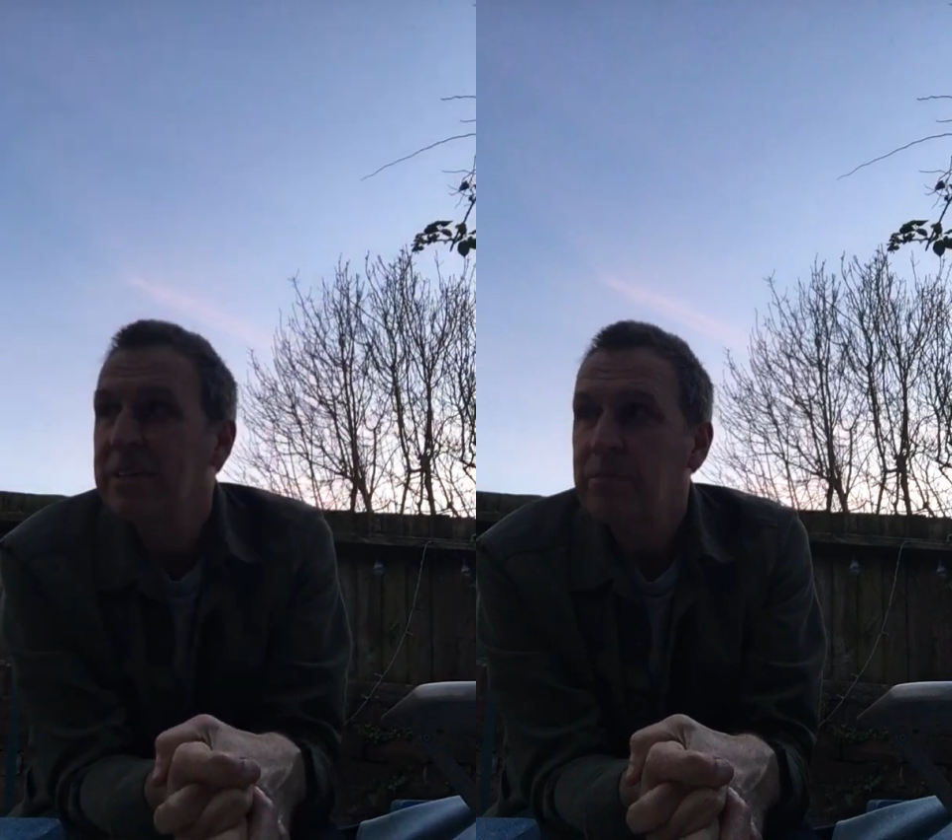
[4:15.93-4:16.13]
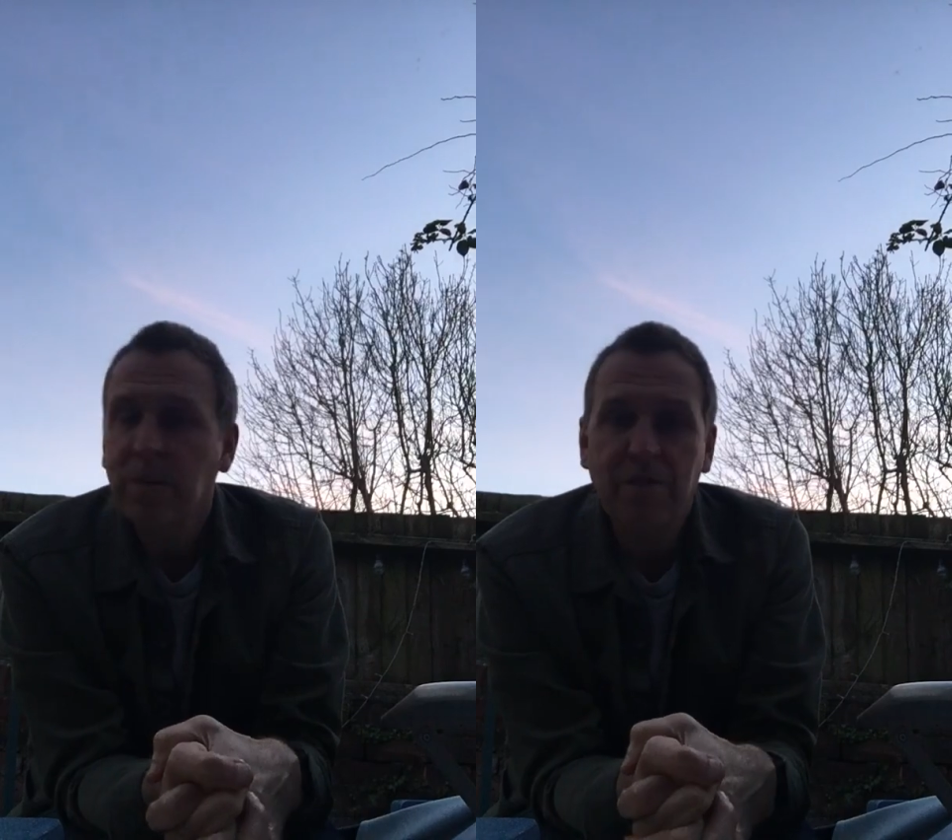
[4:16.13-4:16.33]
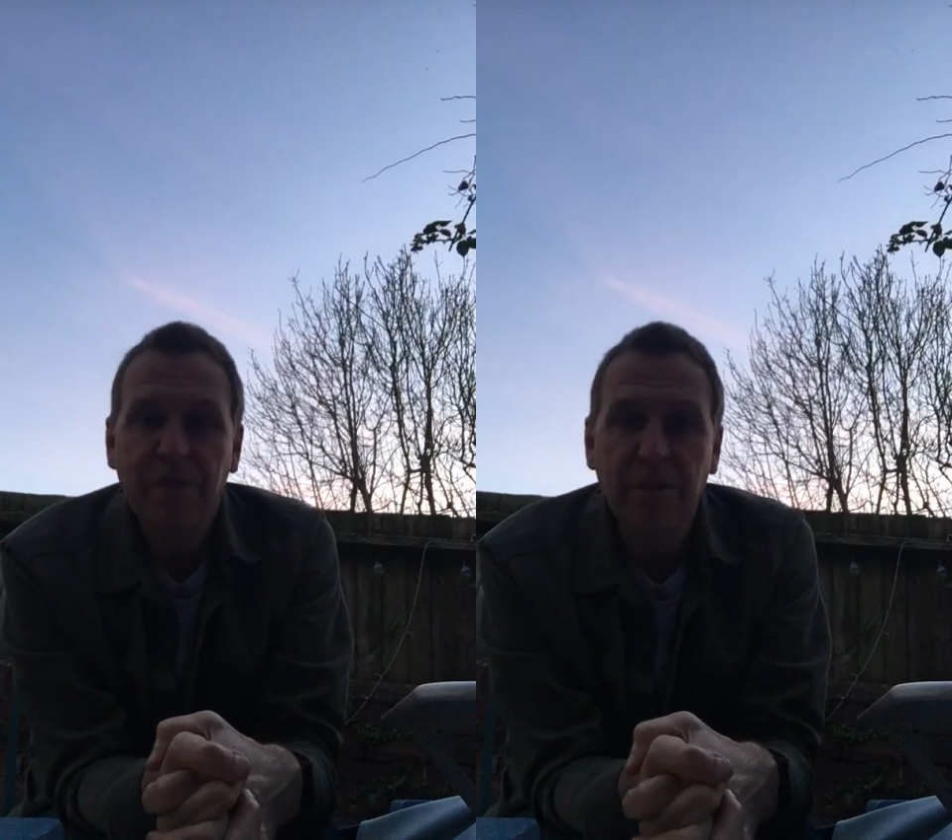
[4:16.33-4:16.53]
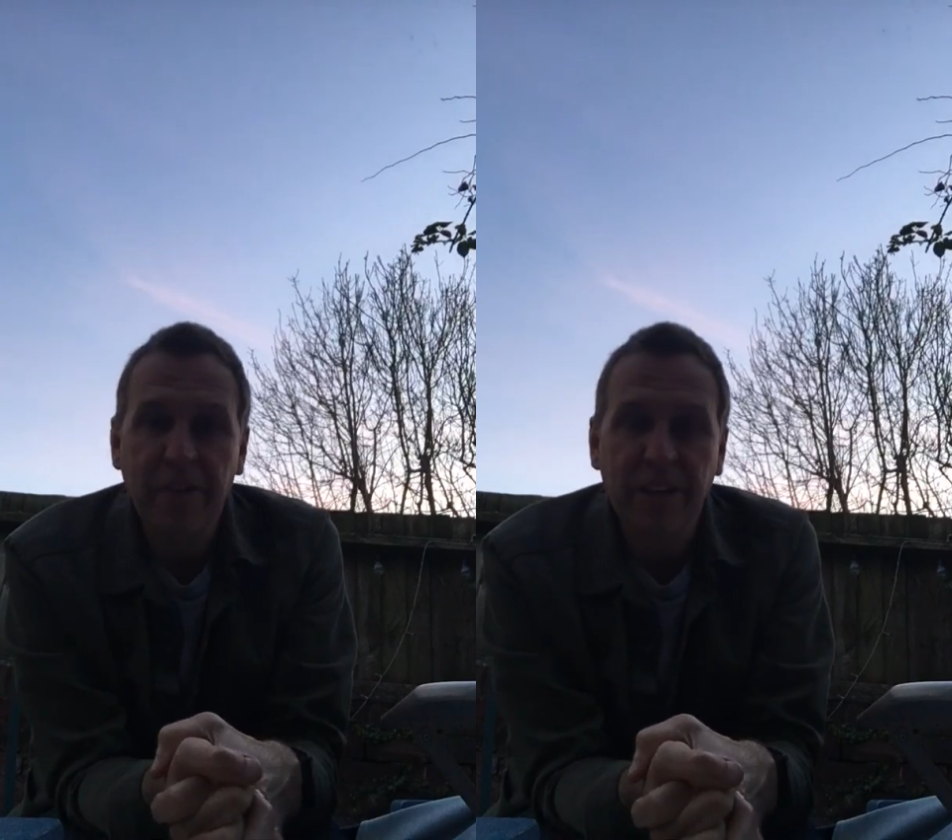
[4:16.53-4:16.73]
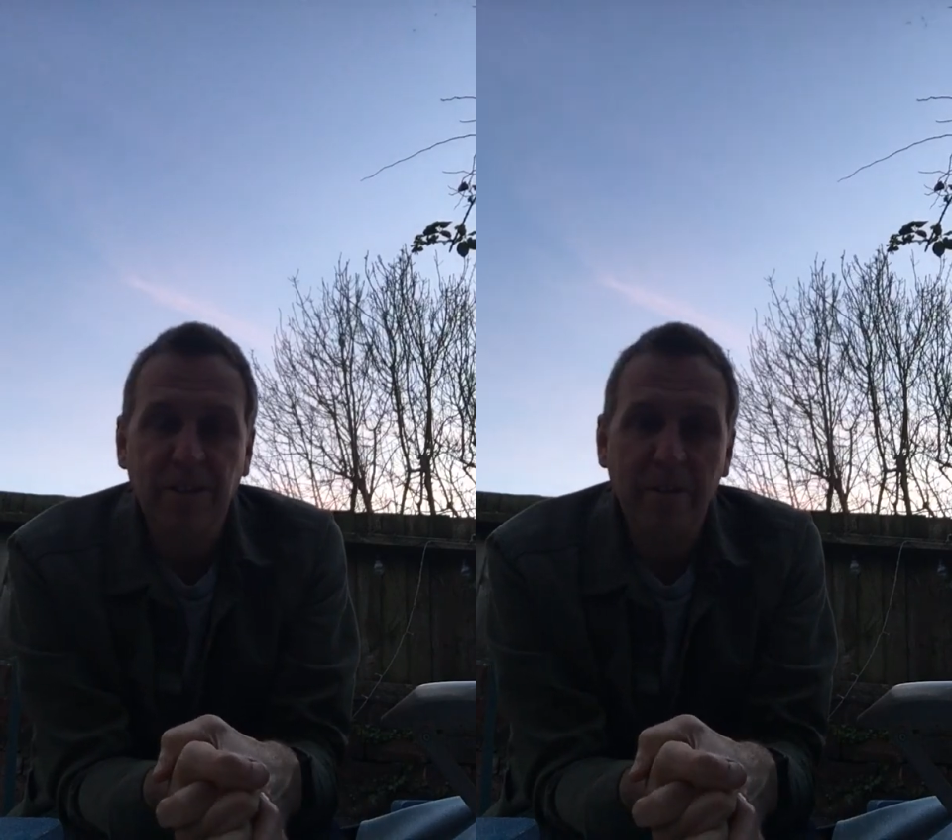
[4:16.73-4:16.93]
I've got a few
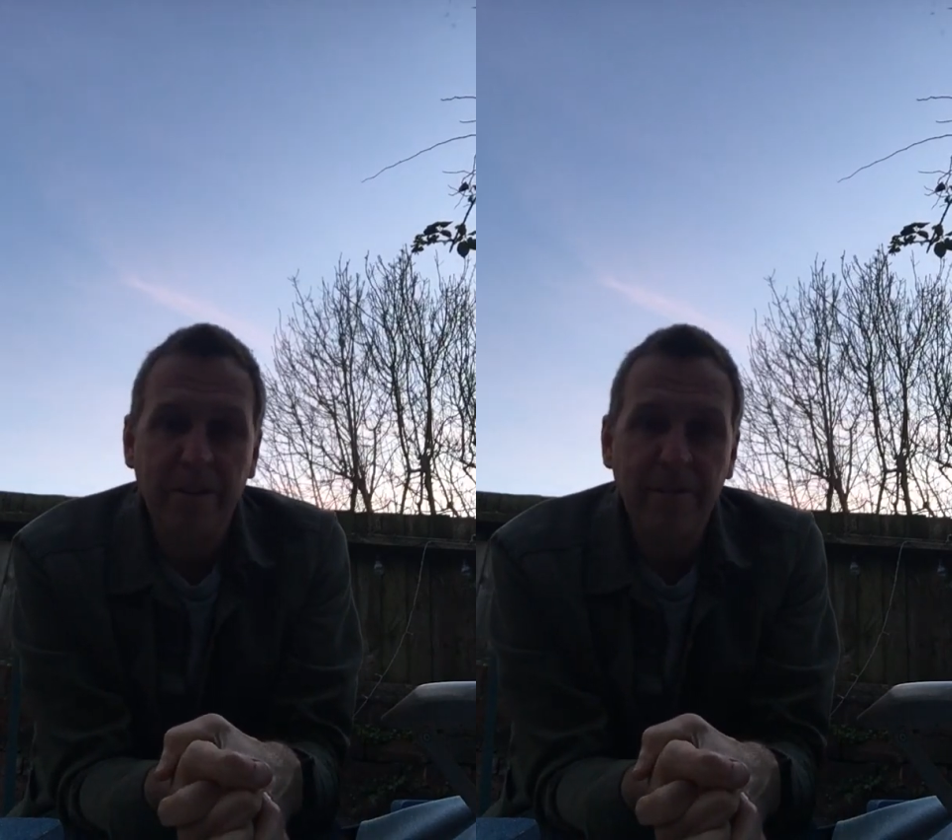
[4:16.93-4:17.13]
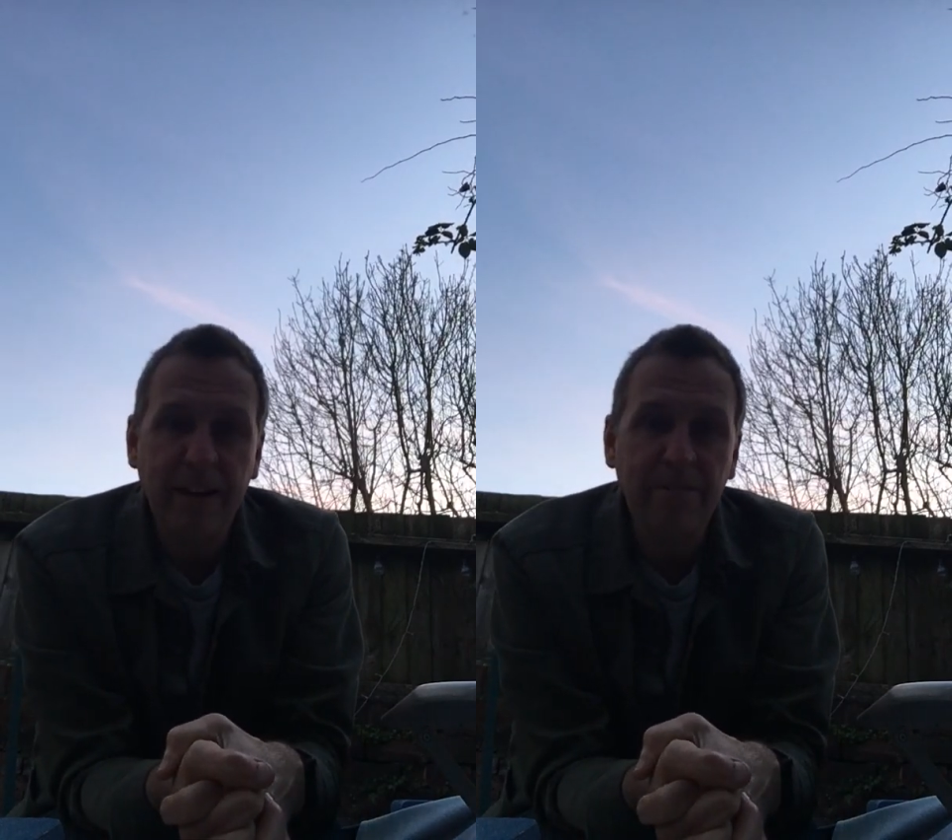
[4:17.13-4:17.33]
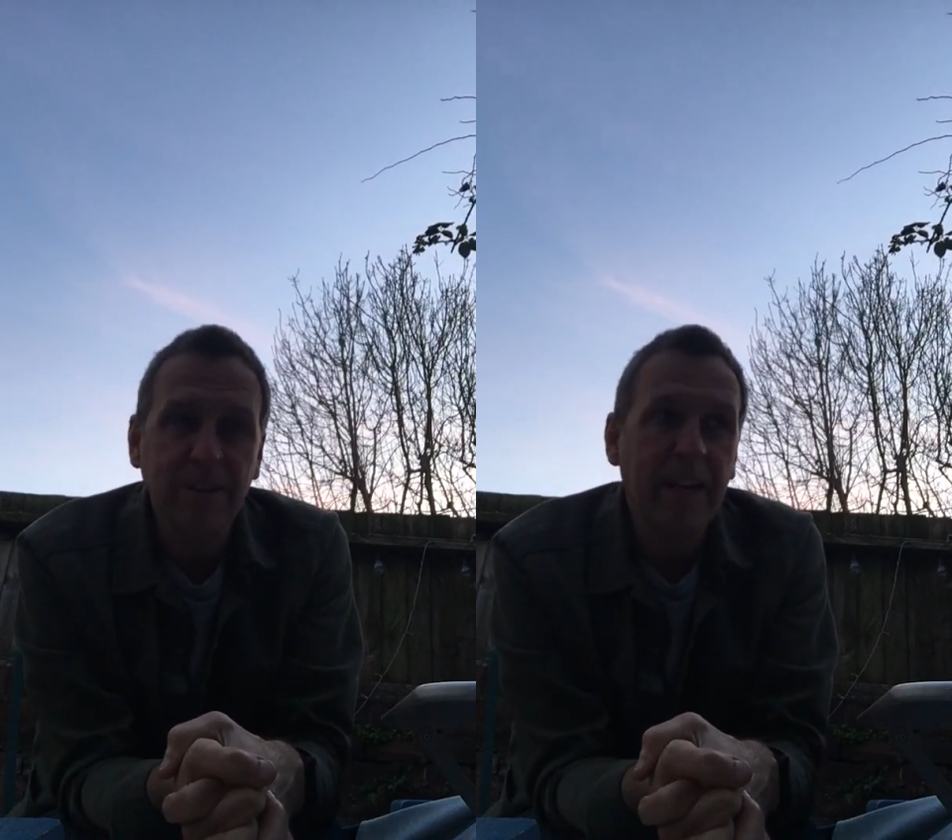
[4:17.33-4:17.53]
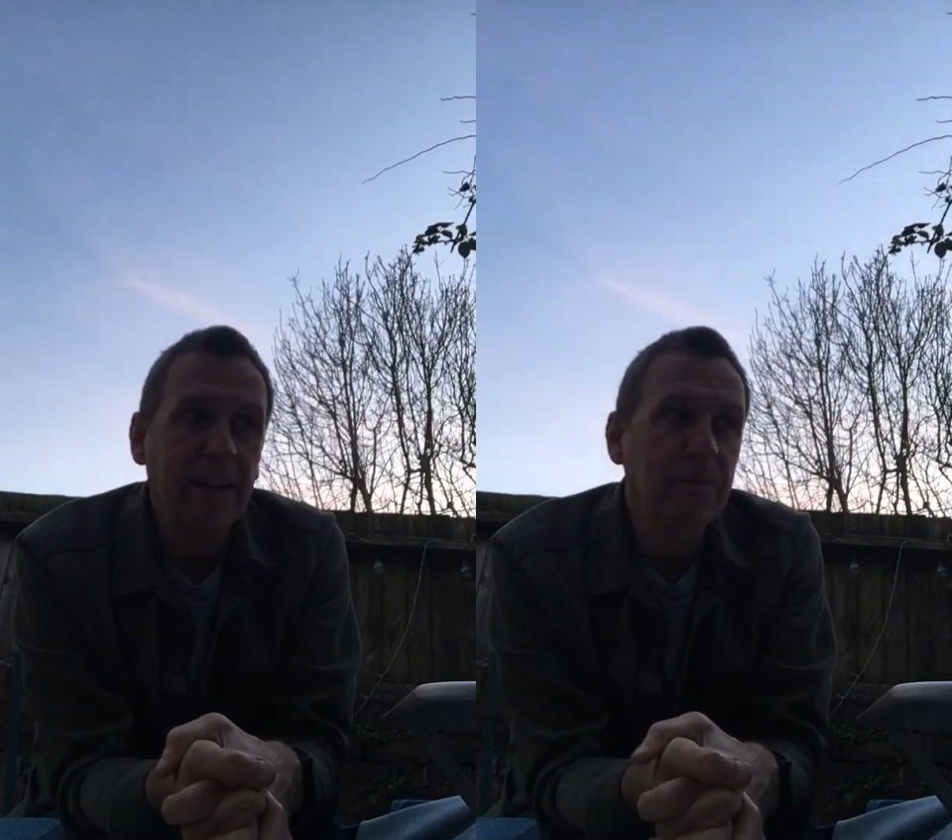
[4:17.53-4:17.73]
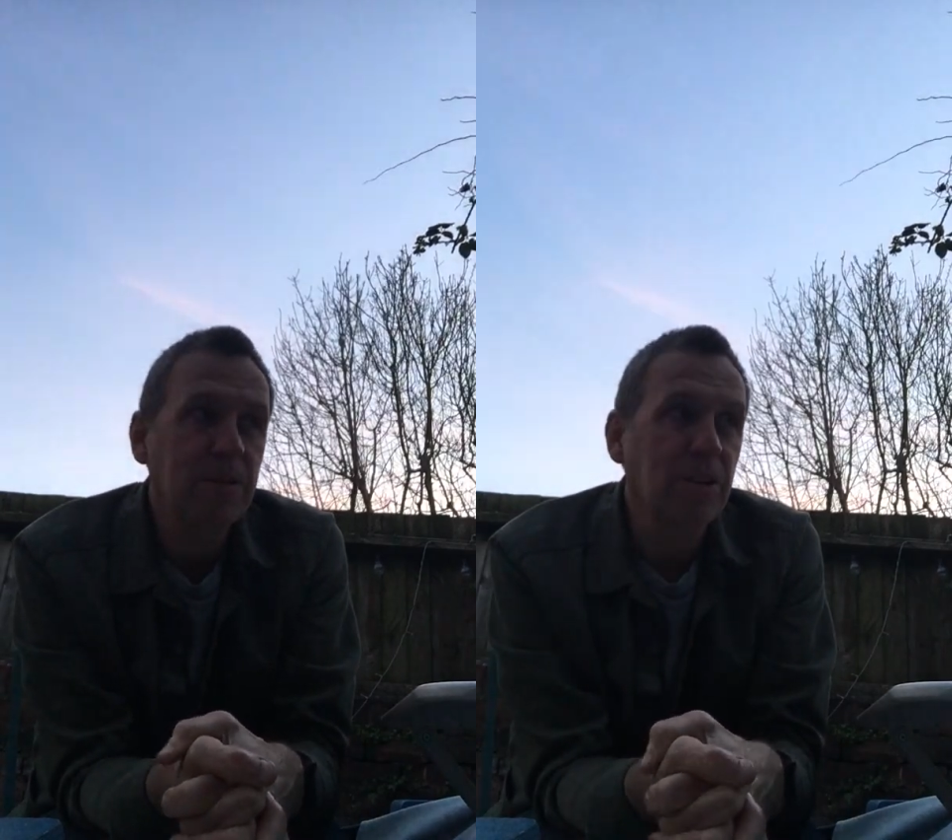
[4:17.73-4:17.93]
things growing around in here which I